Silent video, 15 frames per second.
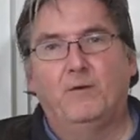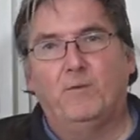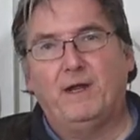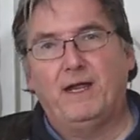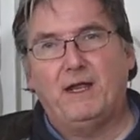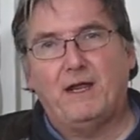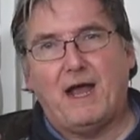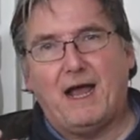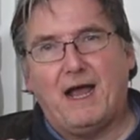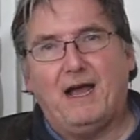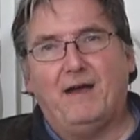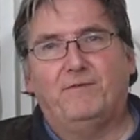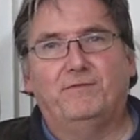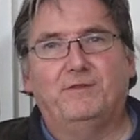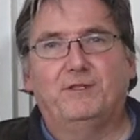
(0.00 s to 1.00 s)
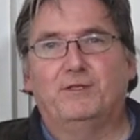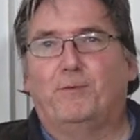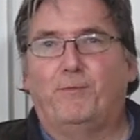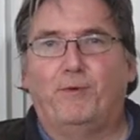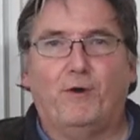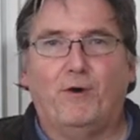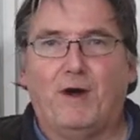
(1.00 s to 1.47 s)
we have to
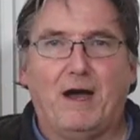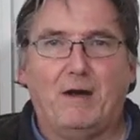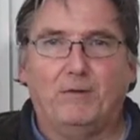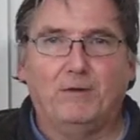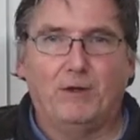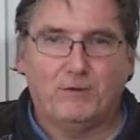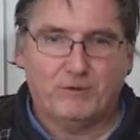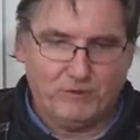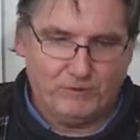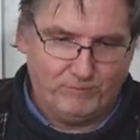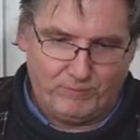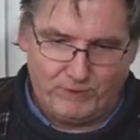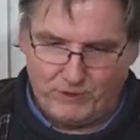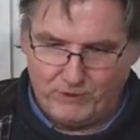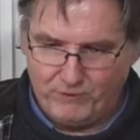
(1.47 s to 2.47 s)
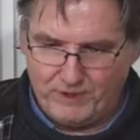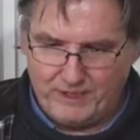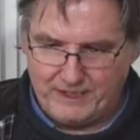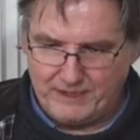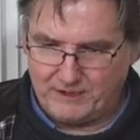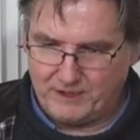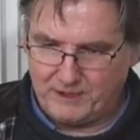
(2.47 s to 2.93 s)
support our local
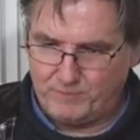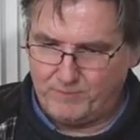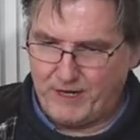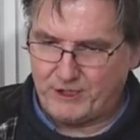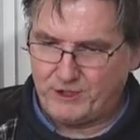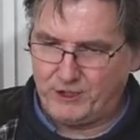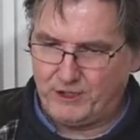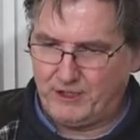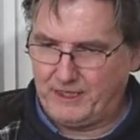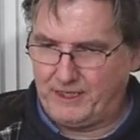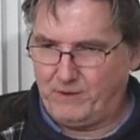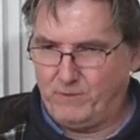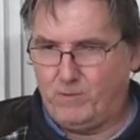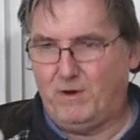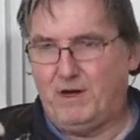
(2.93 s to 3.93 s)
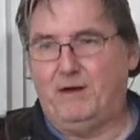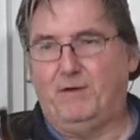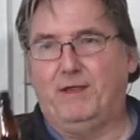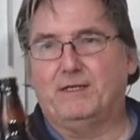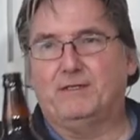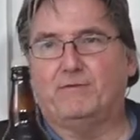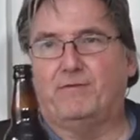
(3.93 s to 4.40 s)
breweries especially wow
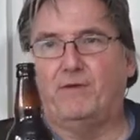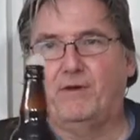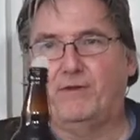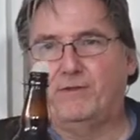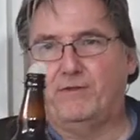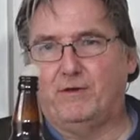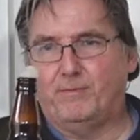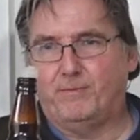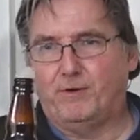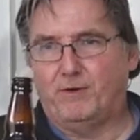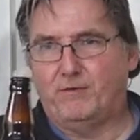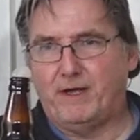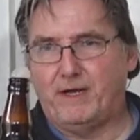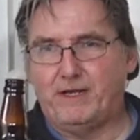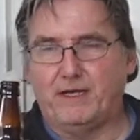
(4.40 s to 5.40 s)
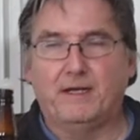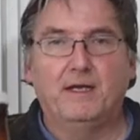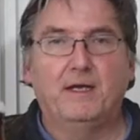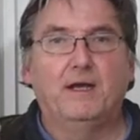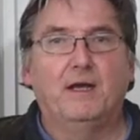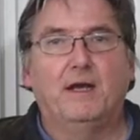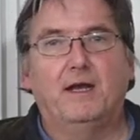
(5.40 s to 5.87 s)
that's frothed up already
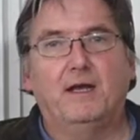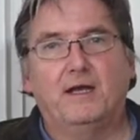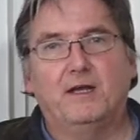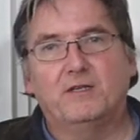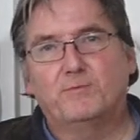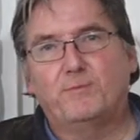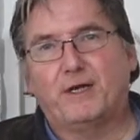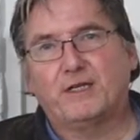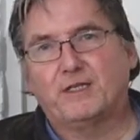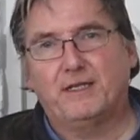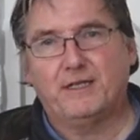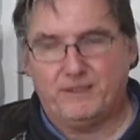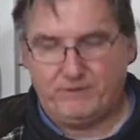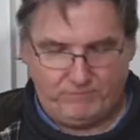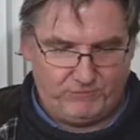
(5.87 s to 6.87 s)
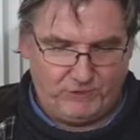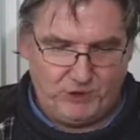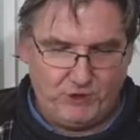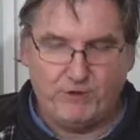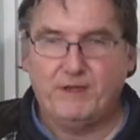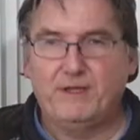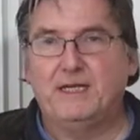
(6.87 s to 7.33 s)
uh, especially
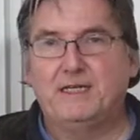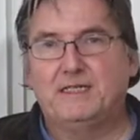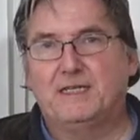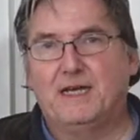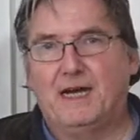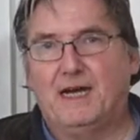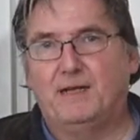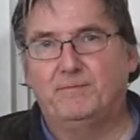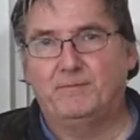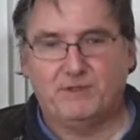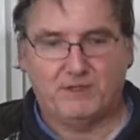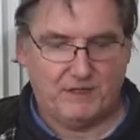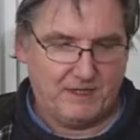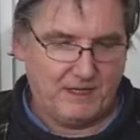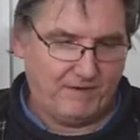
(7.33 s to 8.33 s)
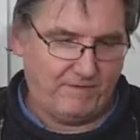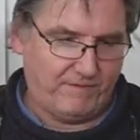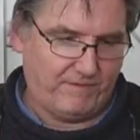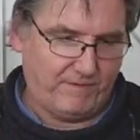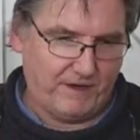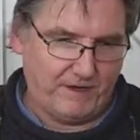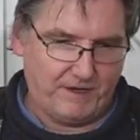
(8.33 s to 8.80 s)
during these times
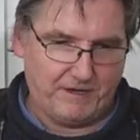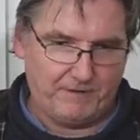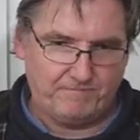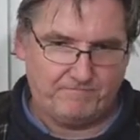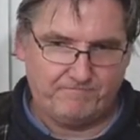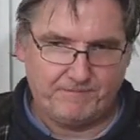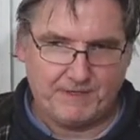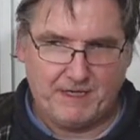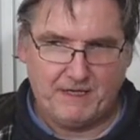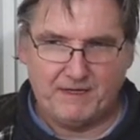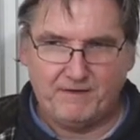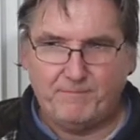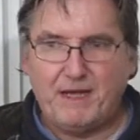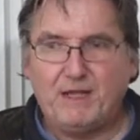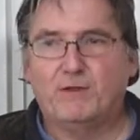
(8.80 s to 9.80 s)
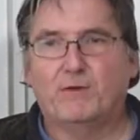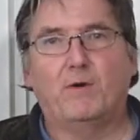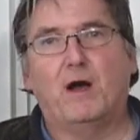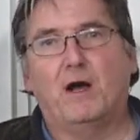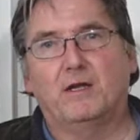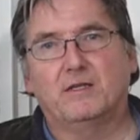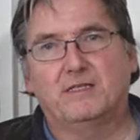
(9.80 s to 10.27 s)
they've uh, they've been through
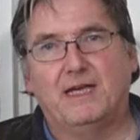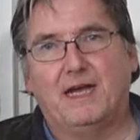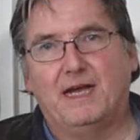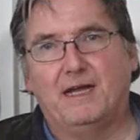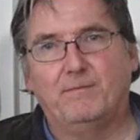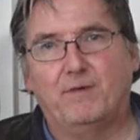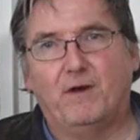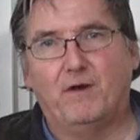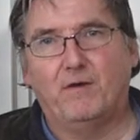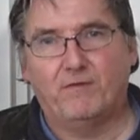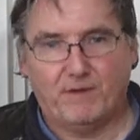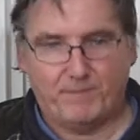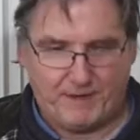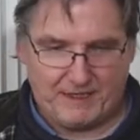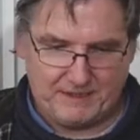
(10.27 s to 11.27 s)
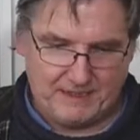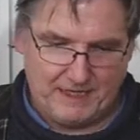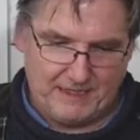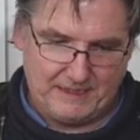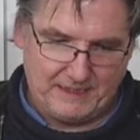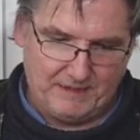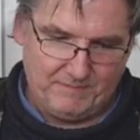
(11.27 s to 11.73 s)
a hard time over the past
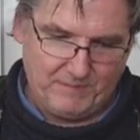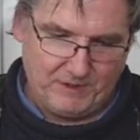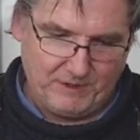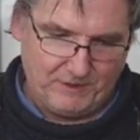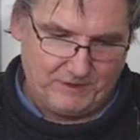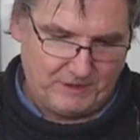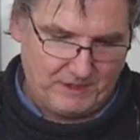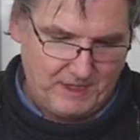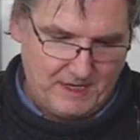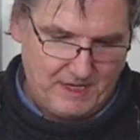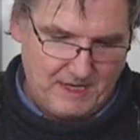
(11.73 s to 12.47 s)
18 months